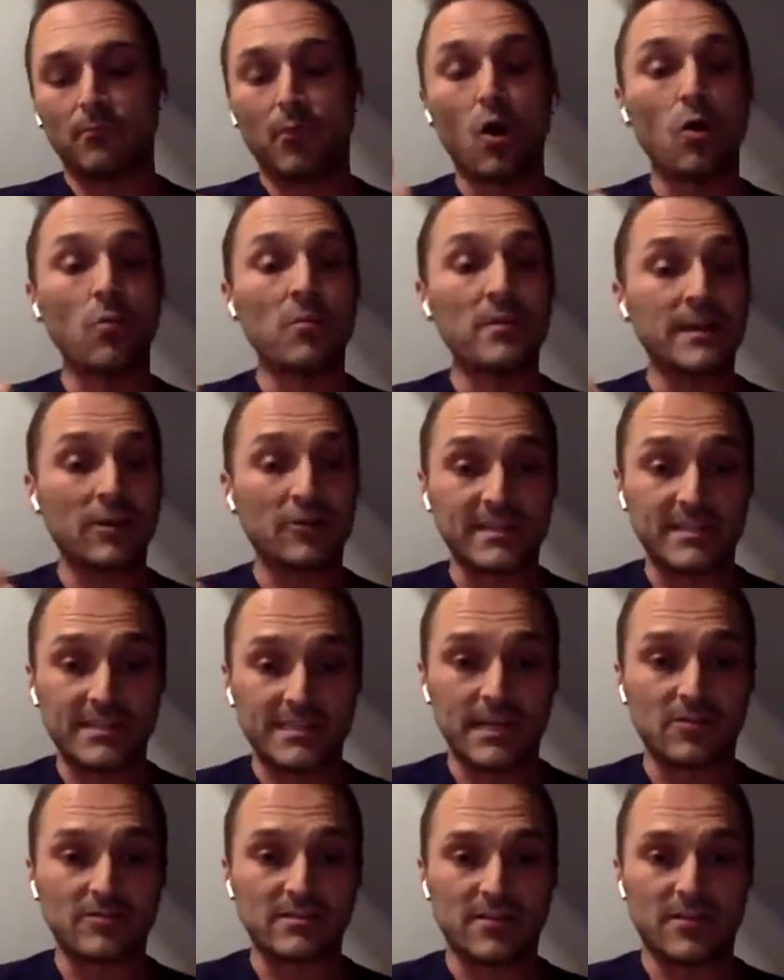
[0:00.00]
pulmonary
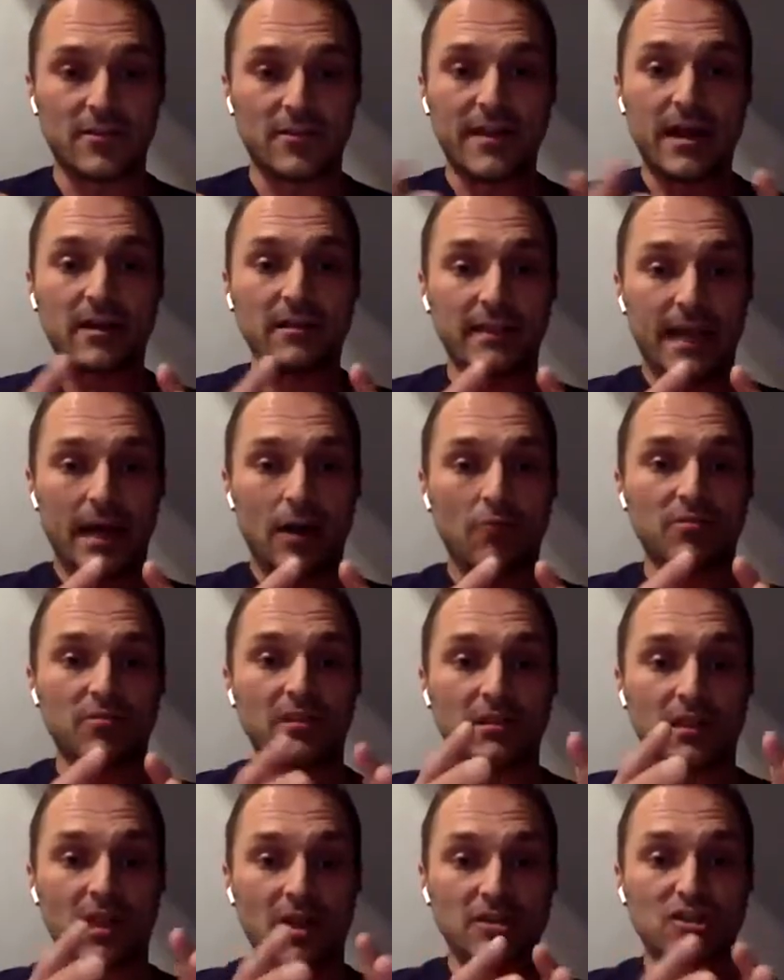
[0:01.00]
cells and that allow the
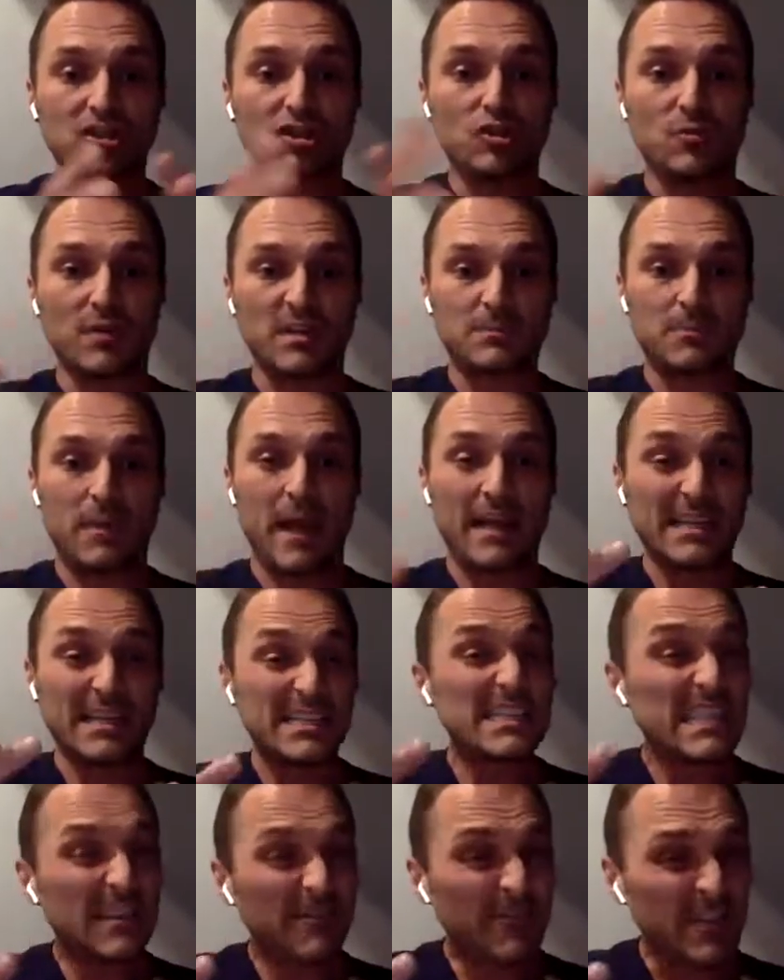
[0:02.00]
lungs to expand. It
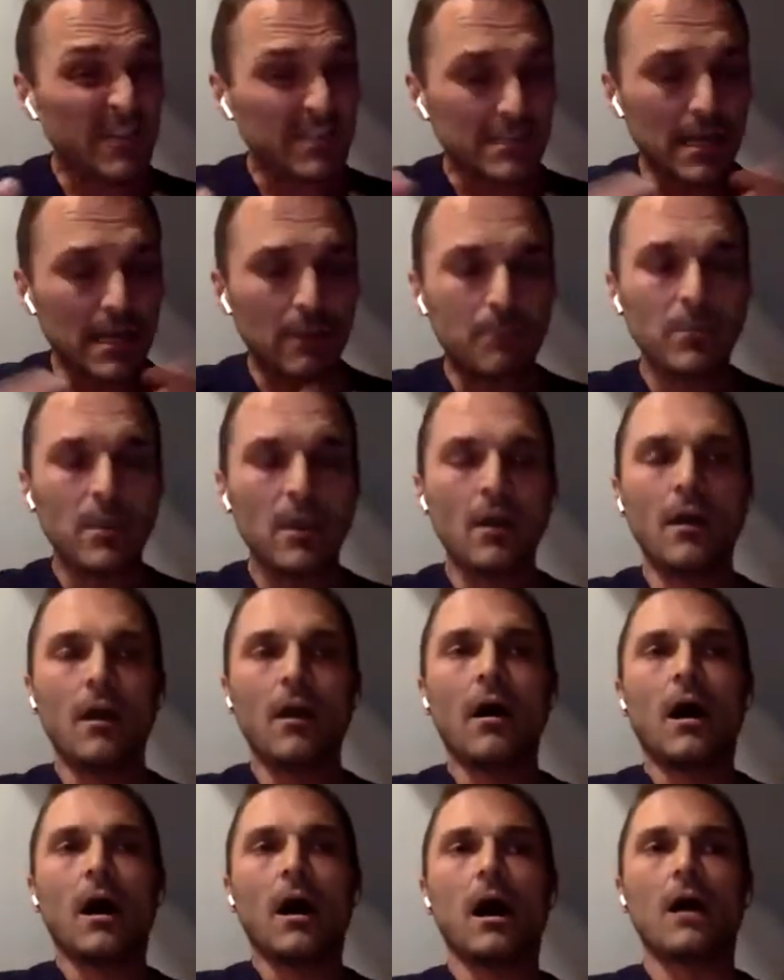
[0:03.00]
stiffens them.
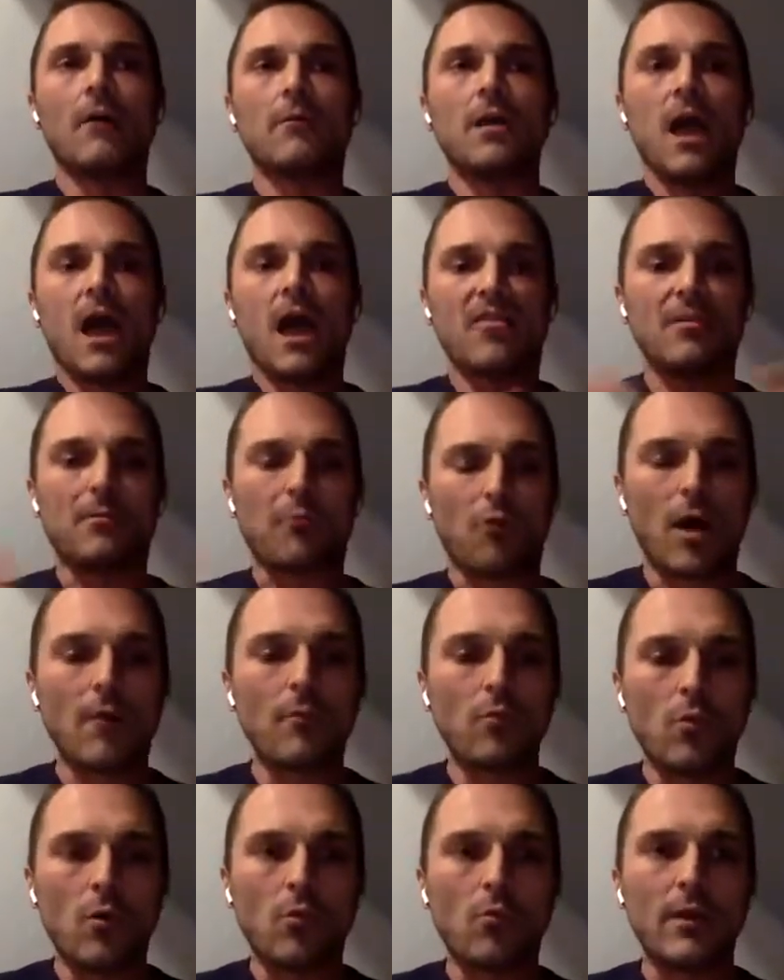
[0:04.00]
And the
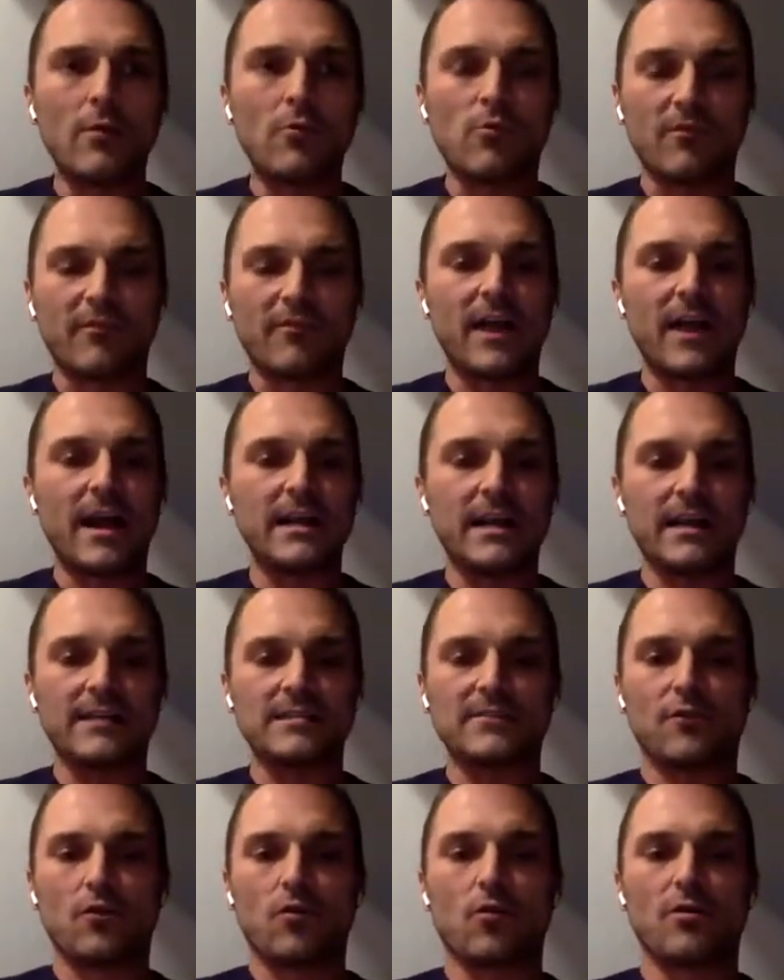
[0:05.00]
problem, what we were finding
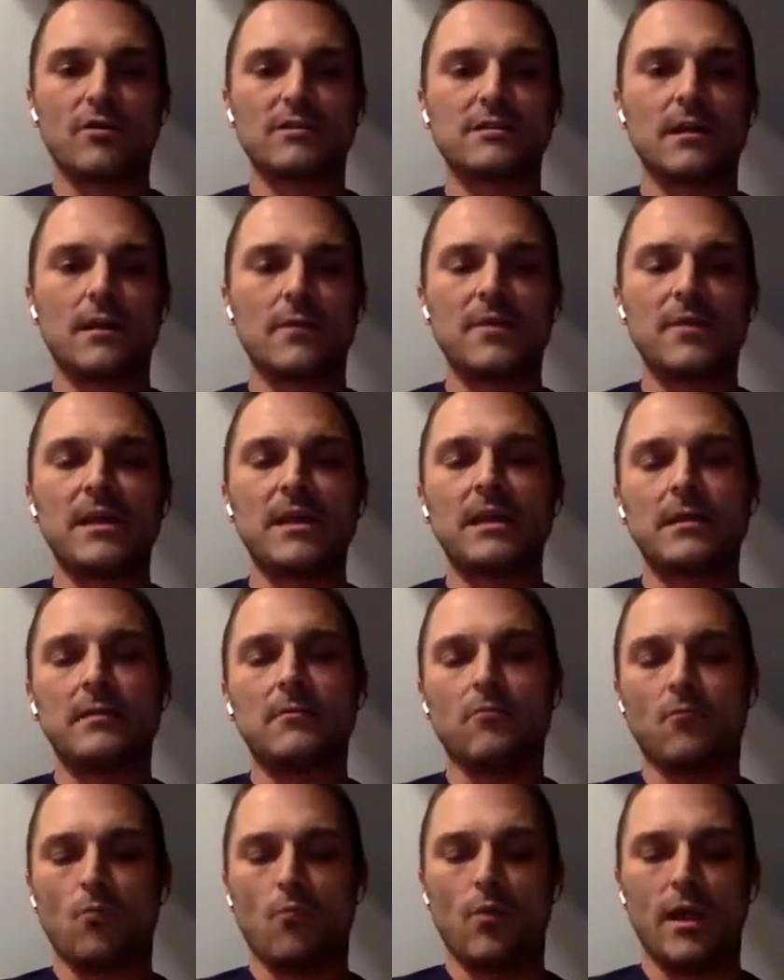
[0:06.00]
is, of course,
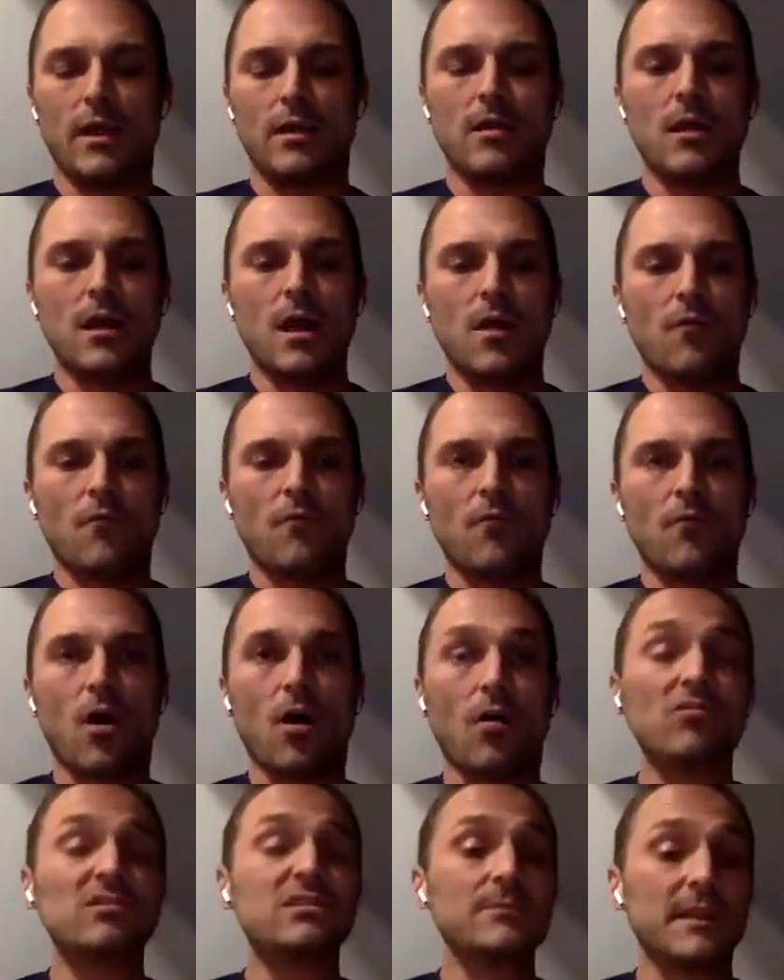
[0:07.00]
immediately when
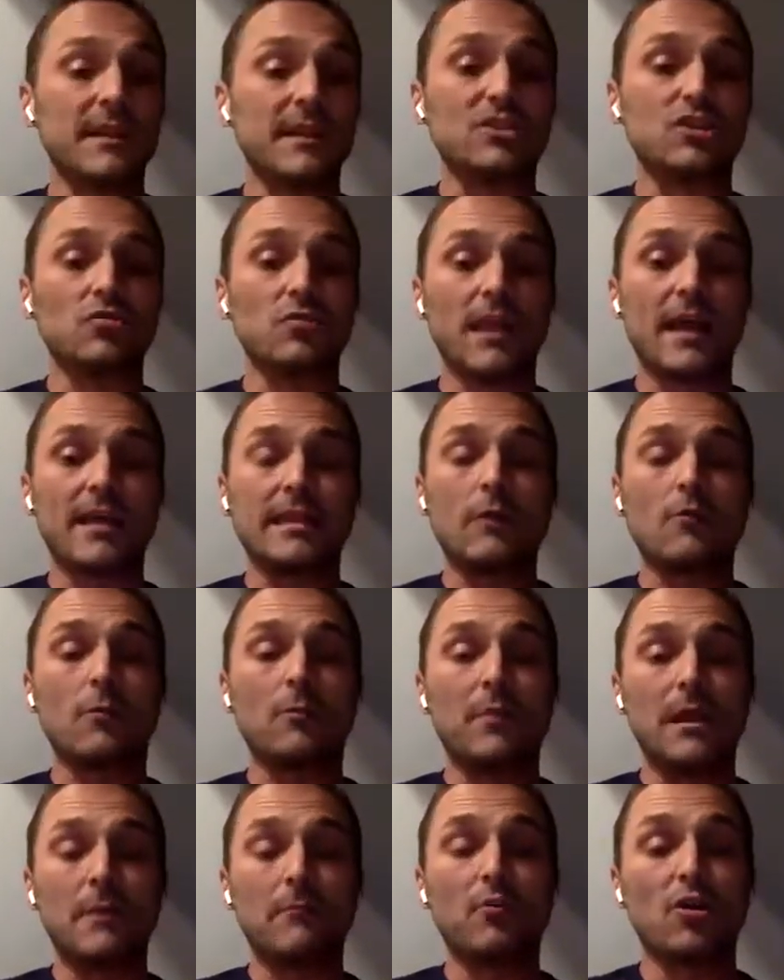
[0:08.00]
ultimately too late, they were
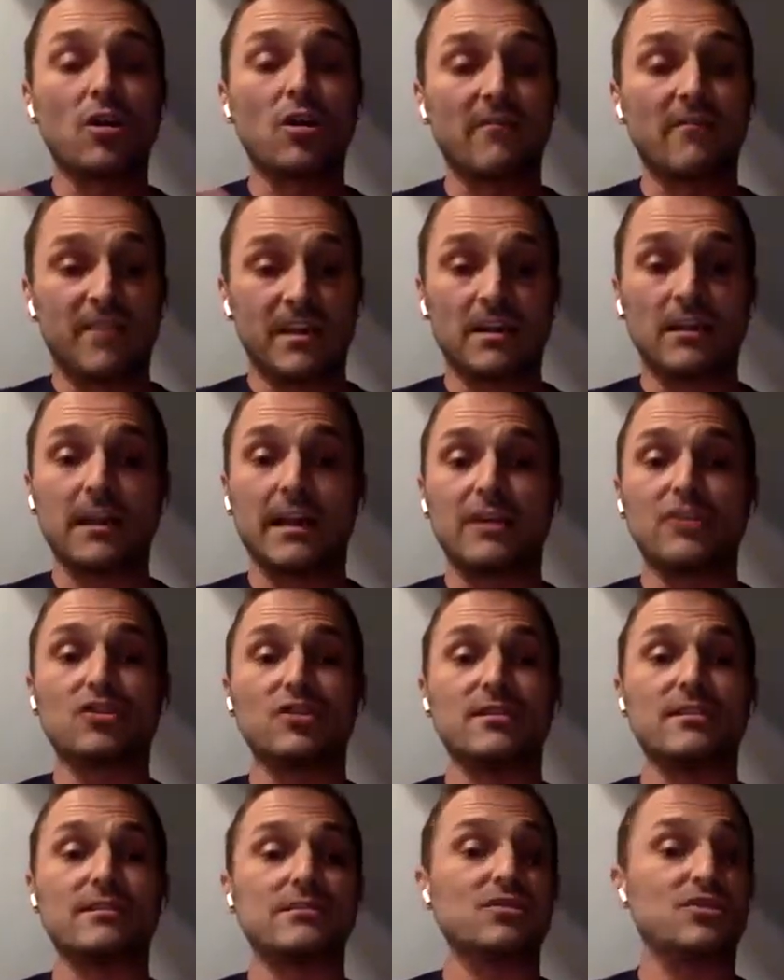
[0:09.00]
being put on
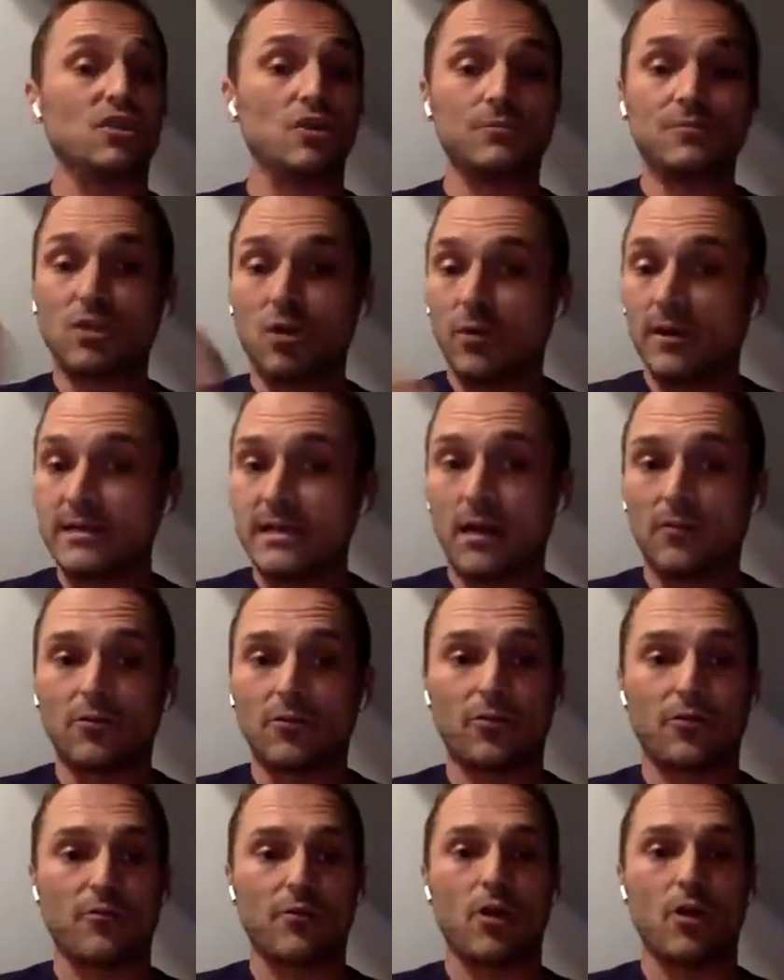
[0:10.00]
ventilations, tubes going down
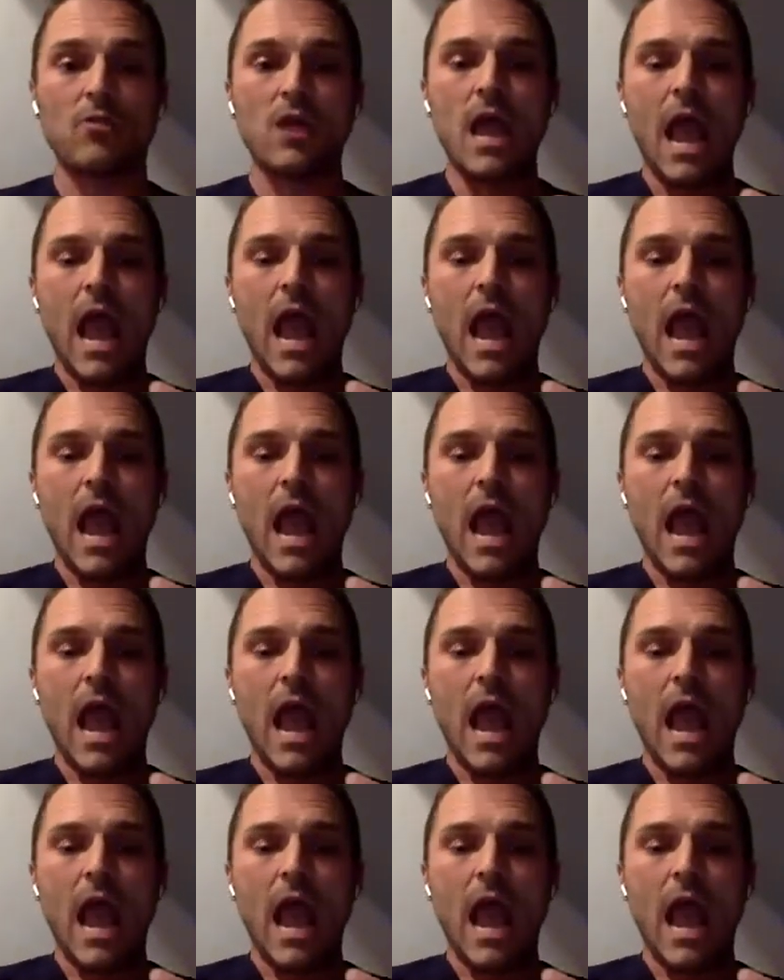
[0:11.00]
their throat,